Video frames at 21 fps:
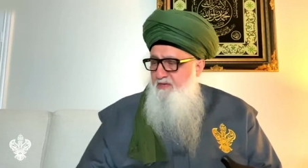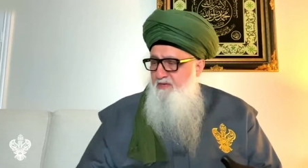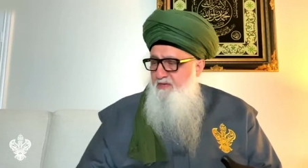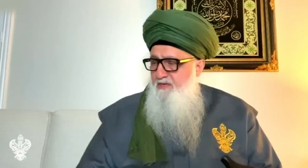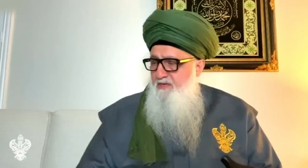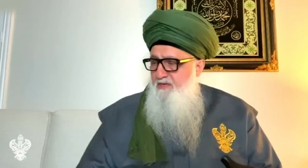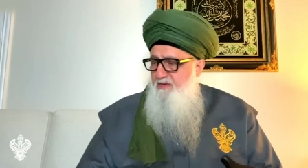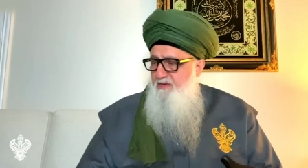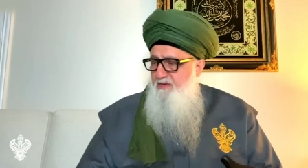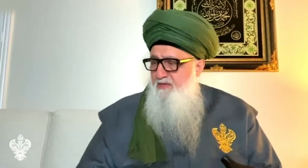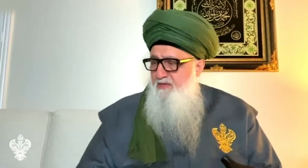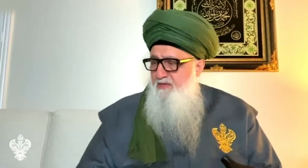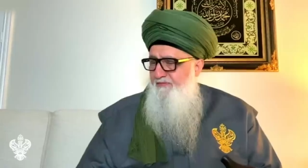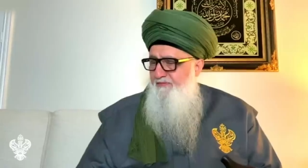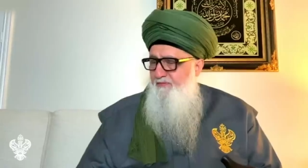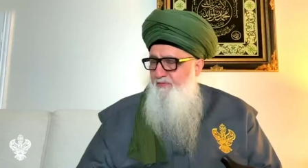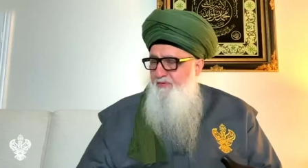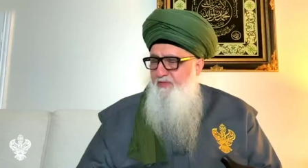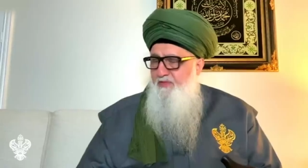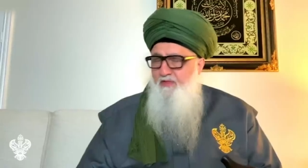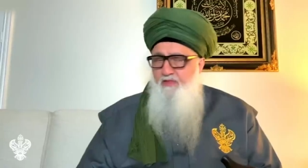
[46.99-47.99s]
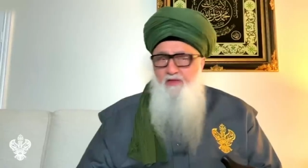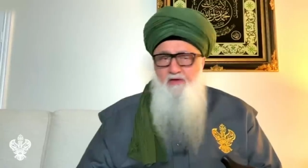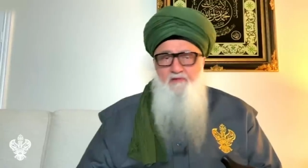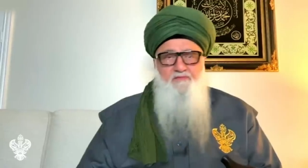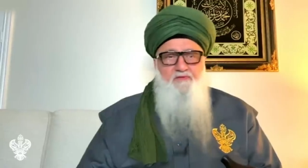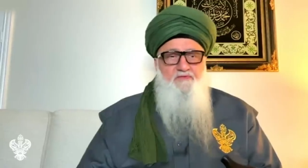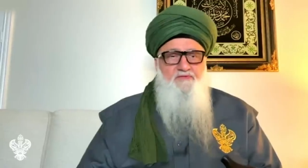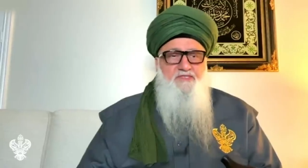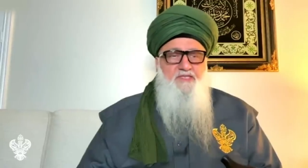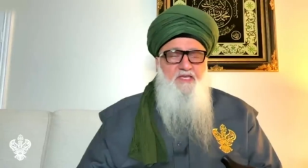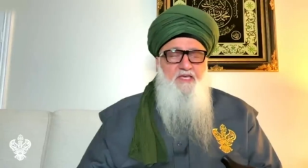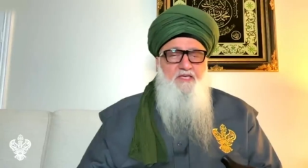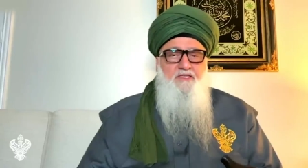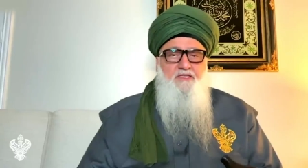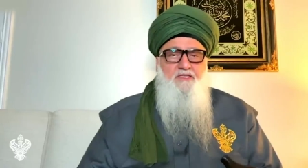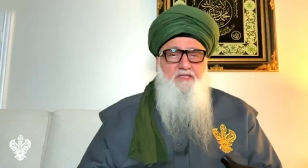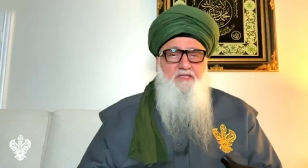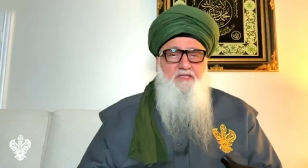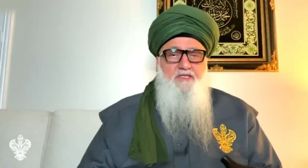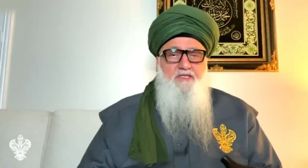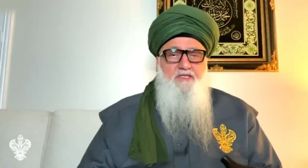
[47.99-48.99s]
a life with the love of
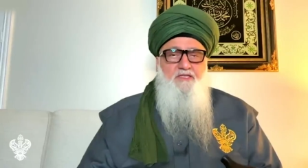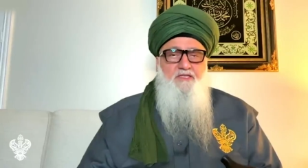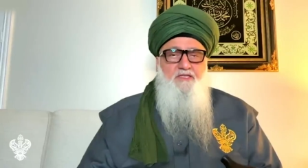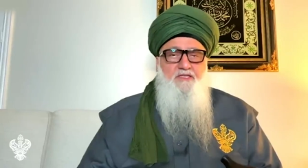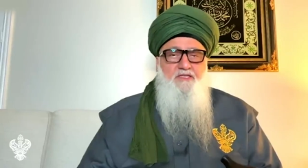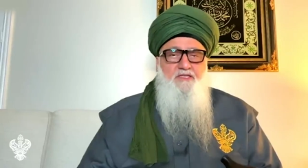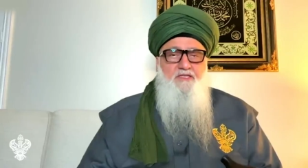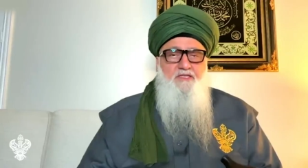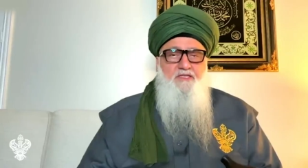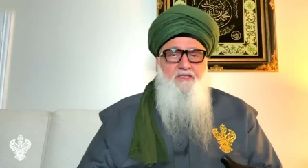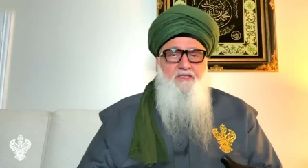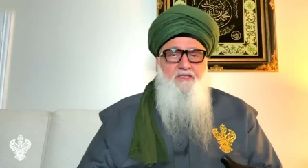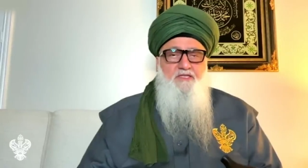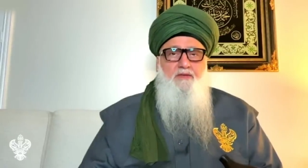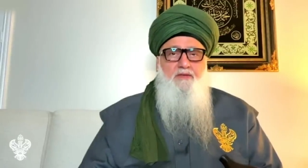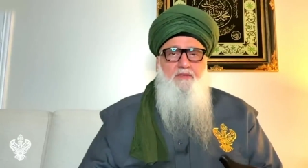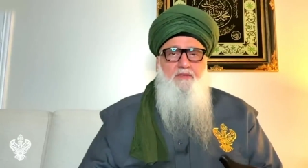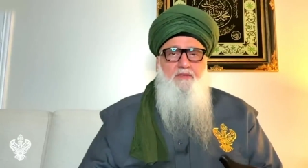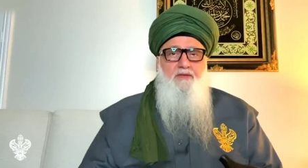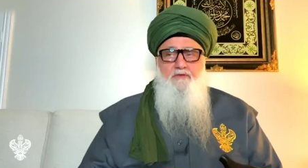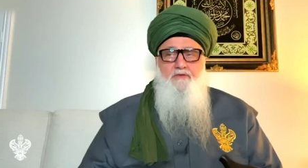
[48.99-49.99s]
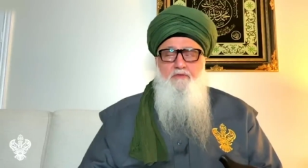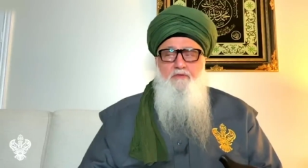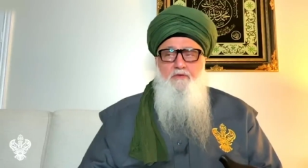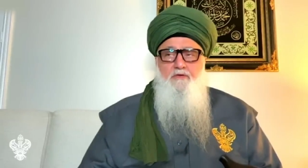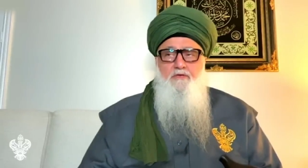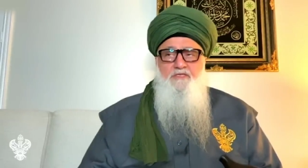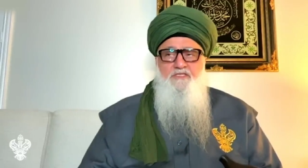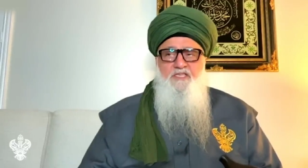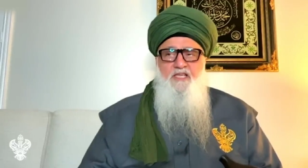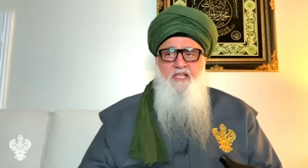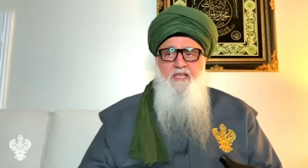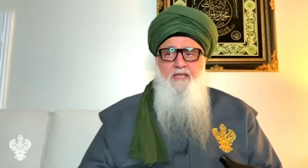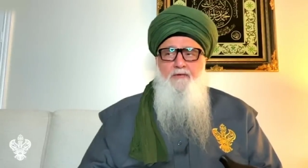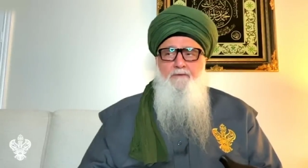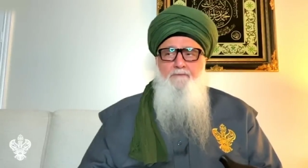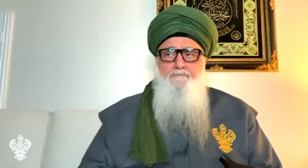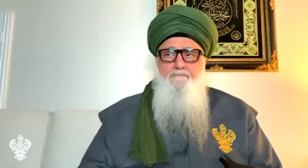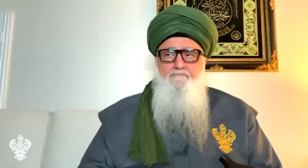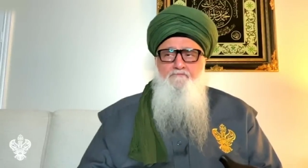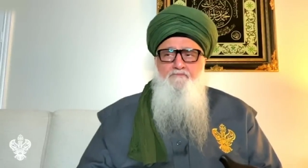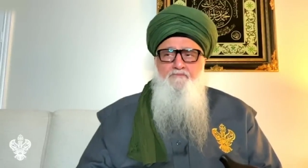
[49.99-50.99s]
Sayyidina
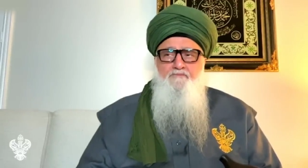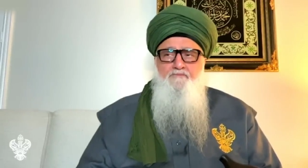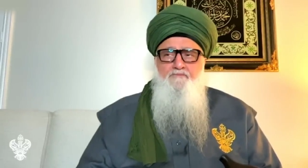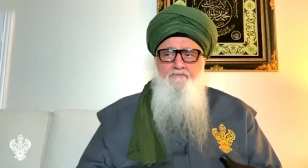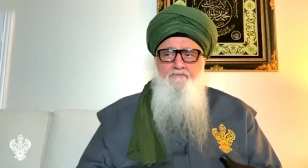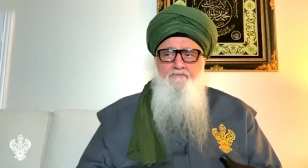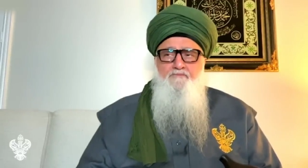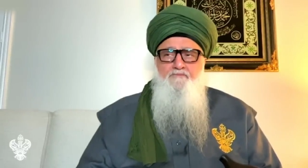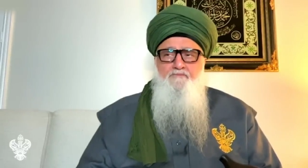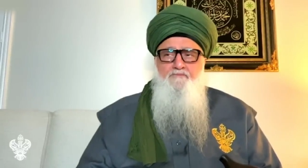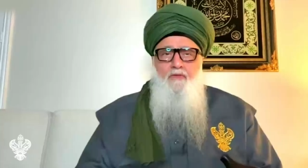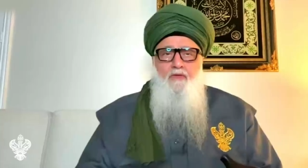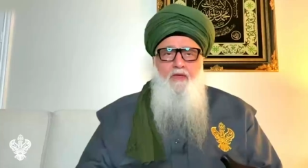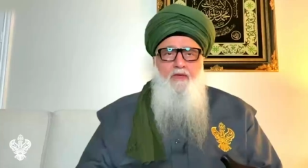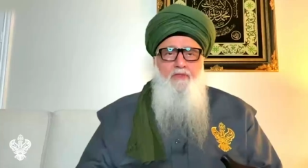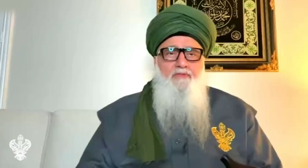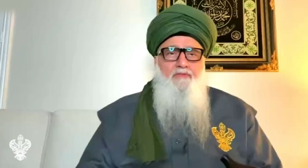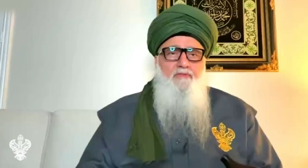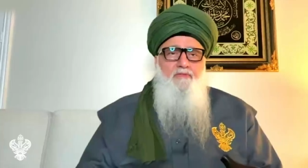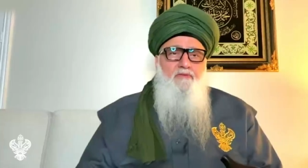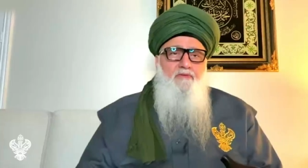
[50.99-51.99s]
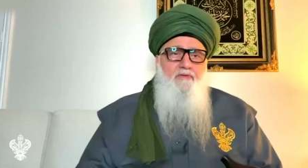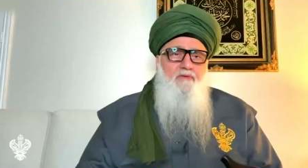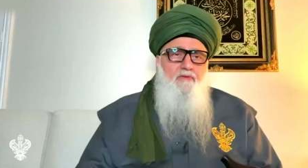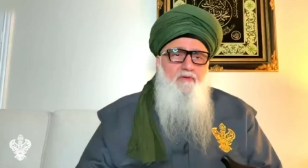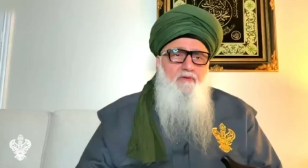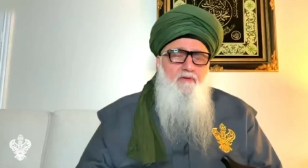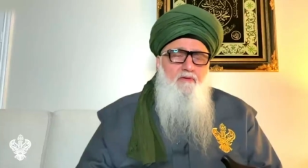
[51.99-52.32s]
Muhammad, and